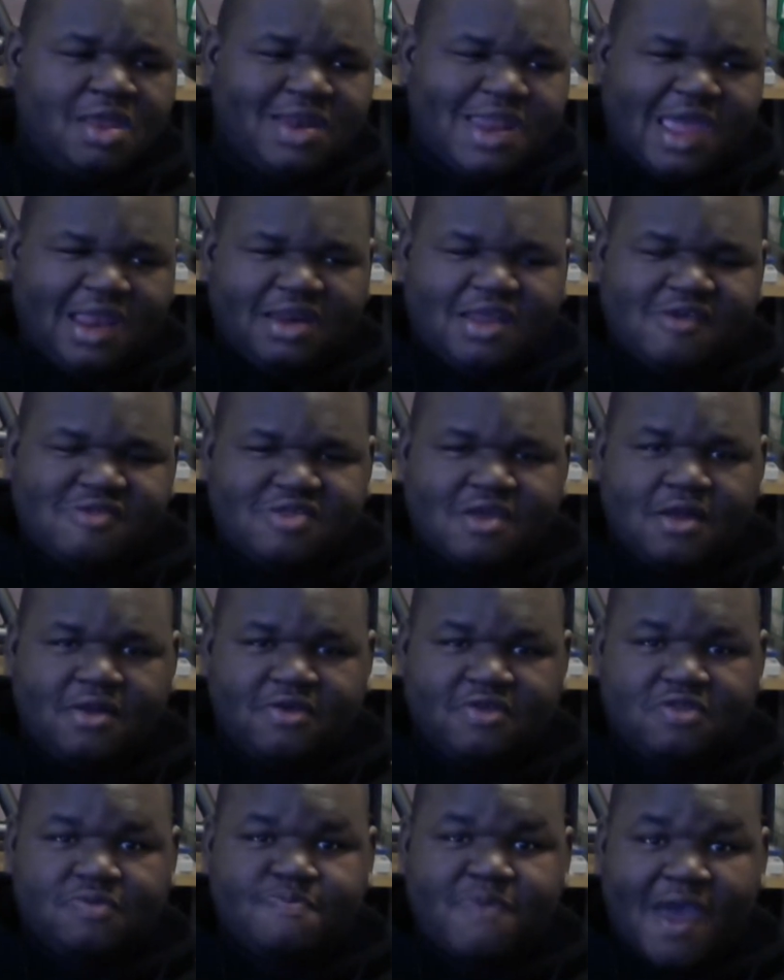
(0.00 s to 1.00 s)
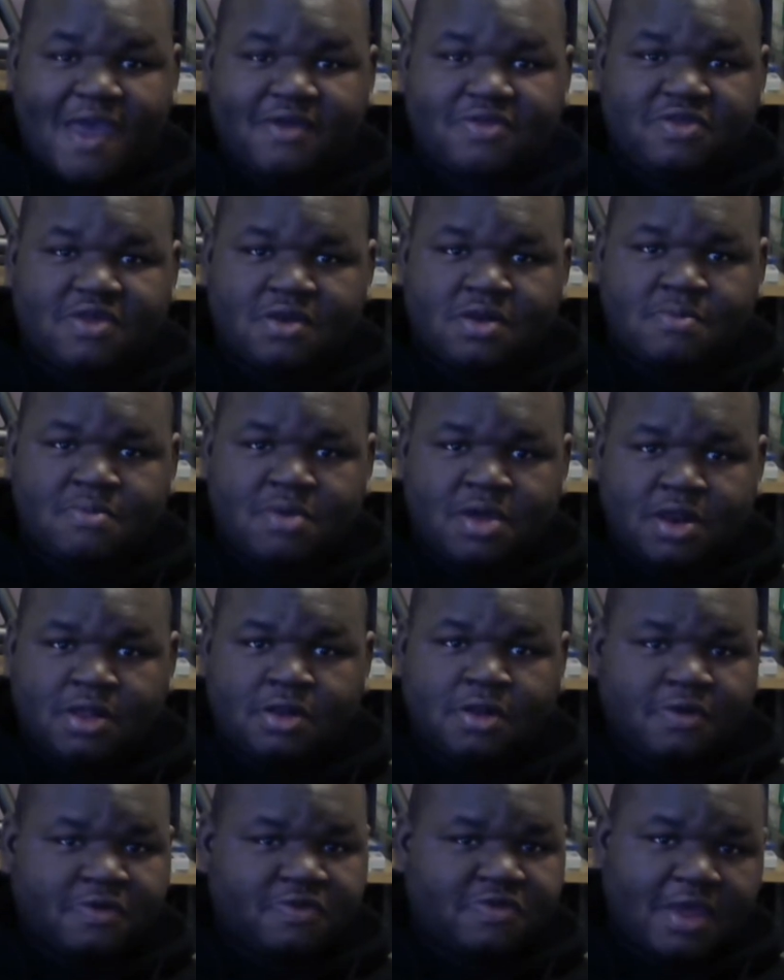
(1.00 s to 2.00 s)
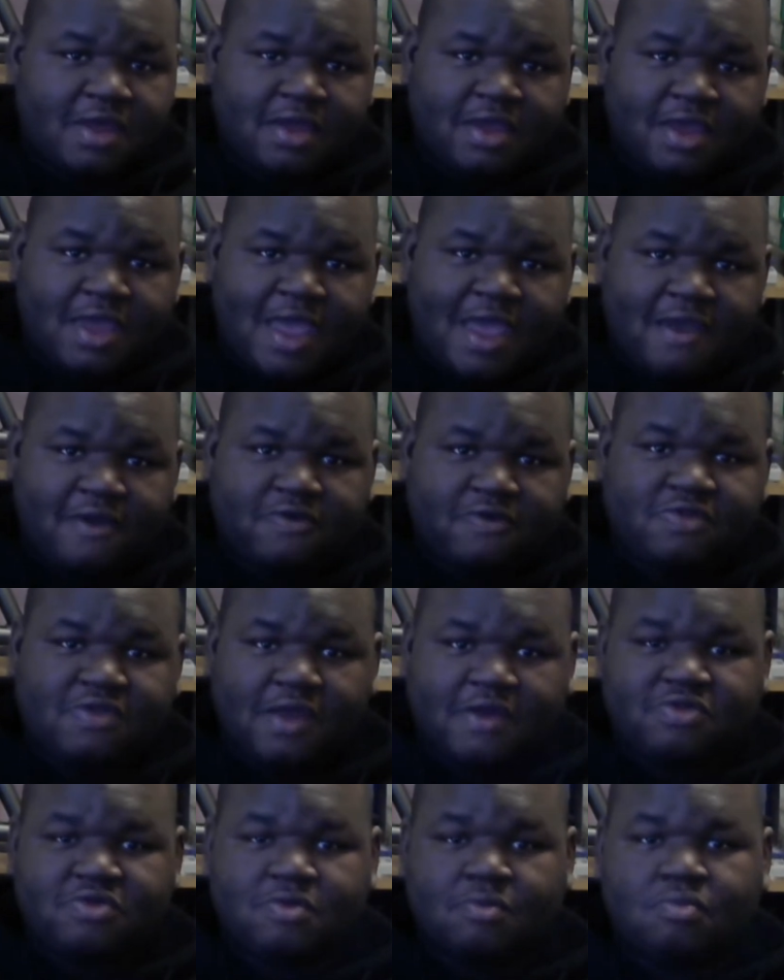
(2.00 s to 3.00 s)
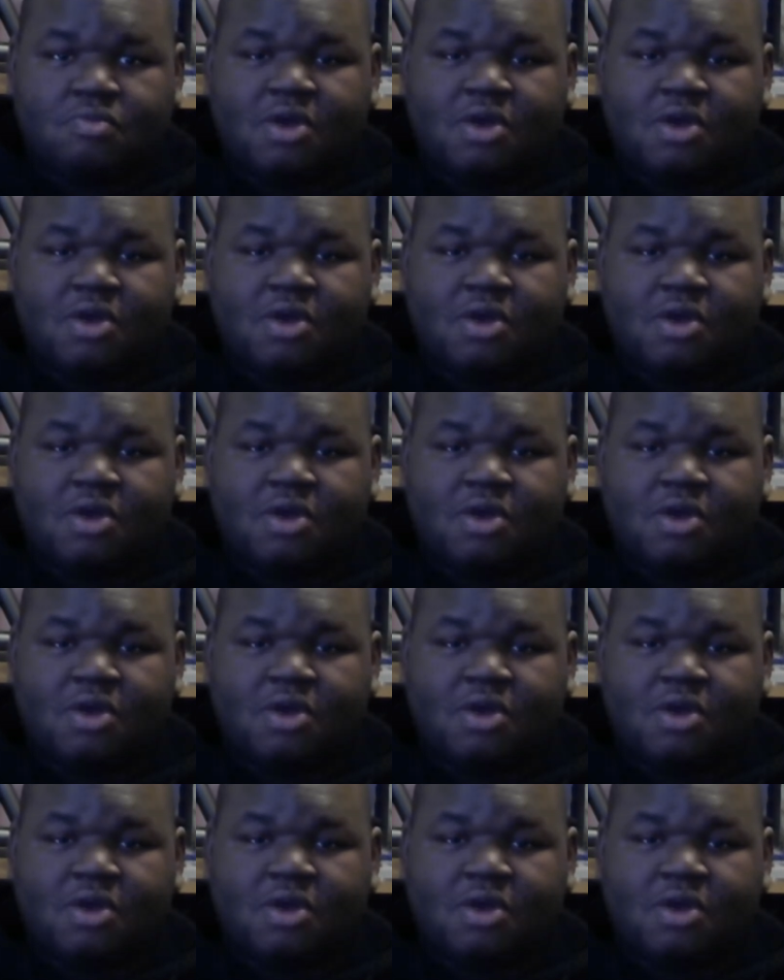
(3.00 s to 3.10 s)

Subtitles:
not necessarily spikes on them, but it looks like it has like some